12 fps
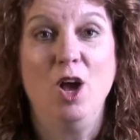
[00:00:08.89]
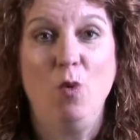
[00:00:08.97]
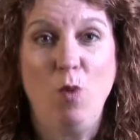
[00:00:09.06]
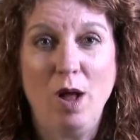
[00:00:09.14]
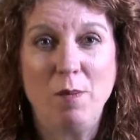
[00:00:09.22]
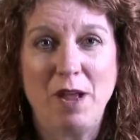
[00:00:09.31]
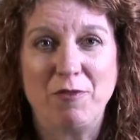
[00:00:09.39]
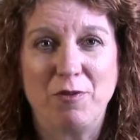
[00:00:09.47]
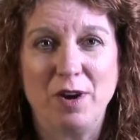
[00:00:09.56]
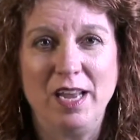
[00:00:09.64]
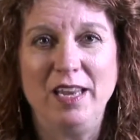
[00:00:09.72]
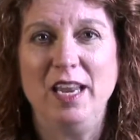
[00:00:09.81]
Well, my
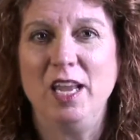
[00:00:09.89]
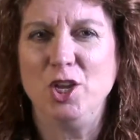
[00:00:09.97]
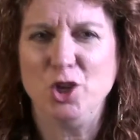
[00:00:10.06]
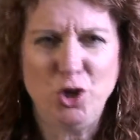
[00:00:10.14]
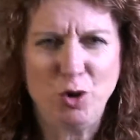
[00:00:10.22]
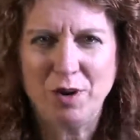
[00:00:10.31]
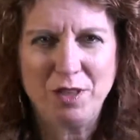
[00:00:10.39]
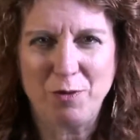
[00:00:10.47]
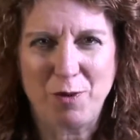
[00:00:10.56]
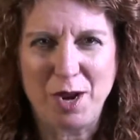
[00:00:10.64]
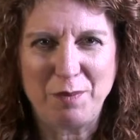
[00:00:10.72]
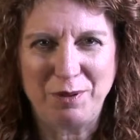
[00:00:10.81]
friend, you're in the
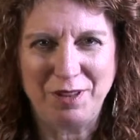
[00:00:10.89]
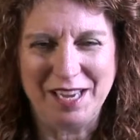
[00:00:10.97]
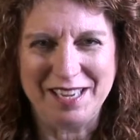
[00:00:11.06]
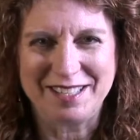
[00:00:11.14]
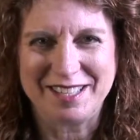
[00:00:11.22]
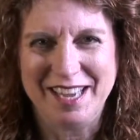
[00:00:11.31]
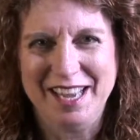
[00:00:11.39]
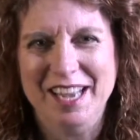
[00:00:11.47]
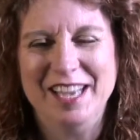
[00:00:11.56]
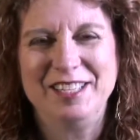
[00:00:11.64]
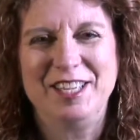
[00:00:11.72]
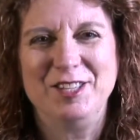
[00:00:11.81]
right place.
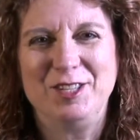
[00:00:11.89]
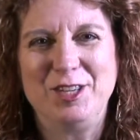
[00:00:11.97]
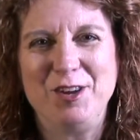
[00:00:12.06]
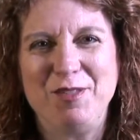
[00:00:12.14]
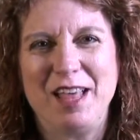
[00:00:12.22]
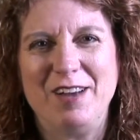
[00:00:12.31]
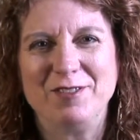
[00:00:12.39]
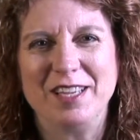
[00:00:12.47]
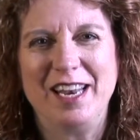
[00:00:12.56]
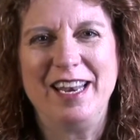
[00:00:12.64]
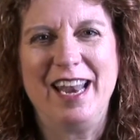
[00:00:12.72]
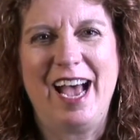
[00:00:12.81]
Since two
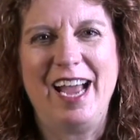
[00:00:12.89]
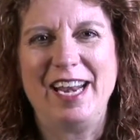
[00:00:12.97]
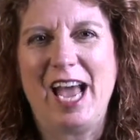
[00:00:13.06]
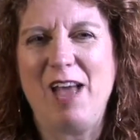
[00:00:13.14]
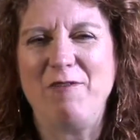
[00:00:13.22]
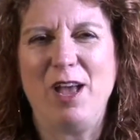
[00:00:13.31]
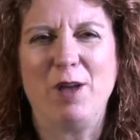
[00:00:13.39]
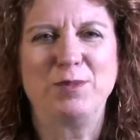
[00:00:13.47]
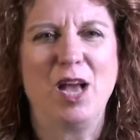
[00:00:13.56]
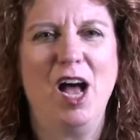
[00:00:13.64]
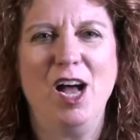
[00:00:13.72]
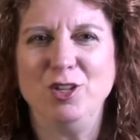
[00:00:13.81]
thousand nine, I've helped
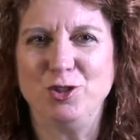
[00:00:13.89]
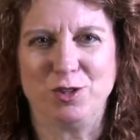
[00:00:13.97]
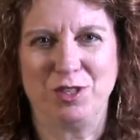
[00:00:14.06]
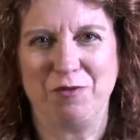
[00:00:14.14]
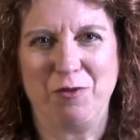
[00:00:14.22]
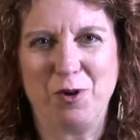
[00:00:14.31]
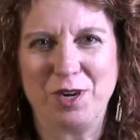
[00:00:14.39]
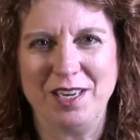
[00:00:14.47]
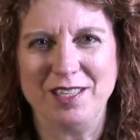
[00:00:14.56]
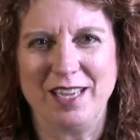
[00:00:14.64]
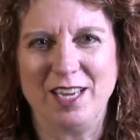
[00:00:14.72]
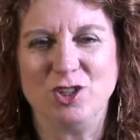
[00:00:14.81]
hundreds of
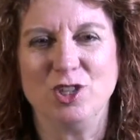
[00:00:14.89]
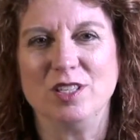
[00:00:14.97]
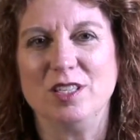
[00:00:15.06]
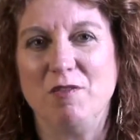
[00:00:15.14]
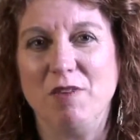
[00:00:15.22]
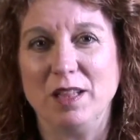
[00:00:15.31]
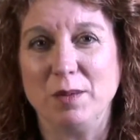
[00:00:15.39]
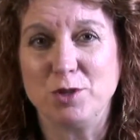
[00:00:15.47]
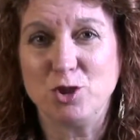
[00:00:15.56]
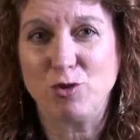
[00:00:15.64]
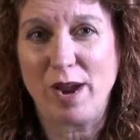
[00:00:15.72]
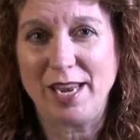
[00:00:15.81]
organizations develop
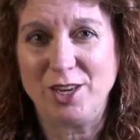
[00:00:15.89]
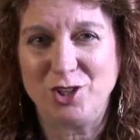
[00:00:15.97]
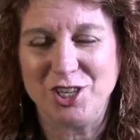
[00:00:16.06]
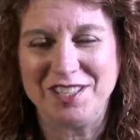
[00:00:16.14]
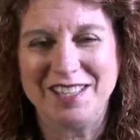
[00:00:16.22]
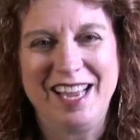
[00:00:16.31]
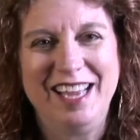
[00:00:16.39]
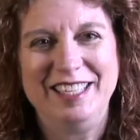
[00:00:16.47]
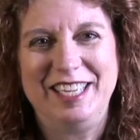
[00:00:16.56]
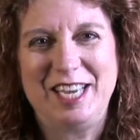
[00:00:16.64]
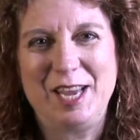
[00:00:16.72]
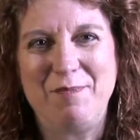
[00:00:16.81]
strategies
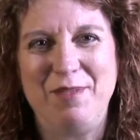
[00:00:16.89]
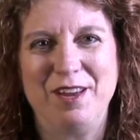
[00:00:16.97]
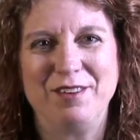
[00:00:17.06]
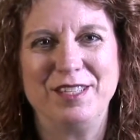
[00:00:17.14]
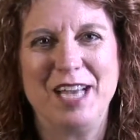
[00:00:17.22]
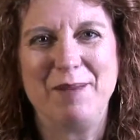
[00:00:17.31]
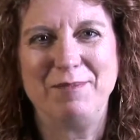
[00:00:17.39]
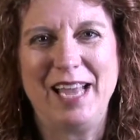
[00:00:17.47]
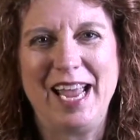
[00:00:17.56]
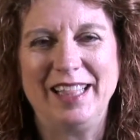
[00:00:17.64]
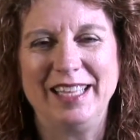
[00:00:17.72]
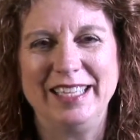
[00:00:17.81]
to keep their top
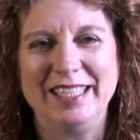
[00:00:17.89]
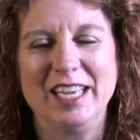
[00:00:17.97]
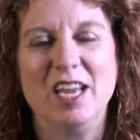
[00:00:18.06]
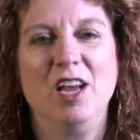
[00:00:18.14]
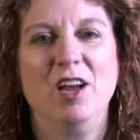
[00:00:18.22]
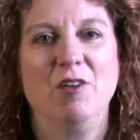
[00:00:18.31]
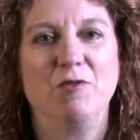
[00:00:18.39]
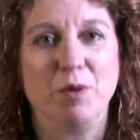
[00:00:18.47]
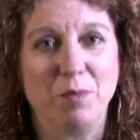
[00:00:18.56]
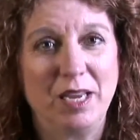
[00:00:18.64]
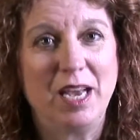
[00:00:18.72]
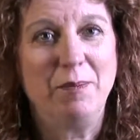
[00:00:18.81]
talent
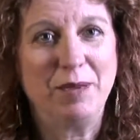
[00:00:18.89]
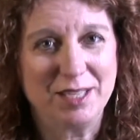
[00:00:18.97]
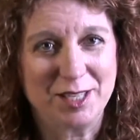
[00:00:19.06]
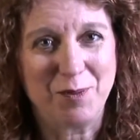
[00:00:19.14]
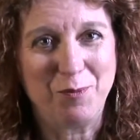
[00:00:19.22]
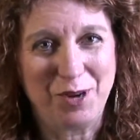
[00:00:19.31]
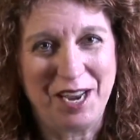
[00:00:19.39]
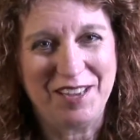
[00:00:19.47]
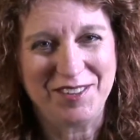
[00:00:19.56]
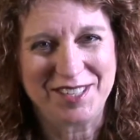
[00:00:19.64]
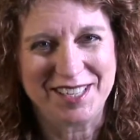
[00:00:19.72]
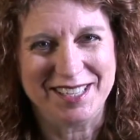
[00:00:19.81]
from becoming someone
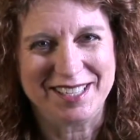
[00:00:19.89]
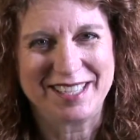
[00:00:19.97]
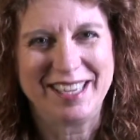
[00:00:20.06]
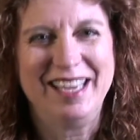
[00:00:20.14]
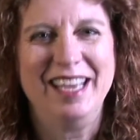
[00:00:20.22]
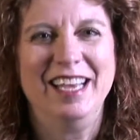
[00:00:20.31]
else's.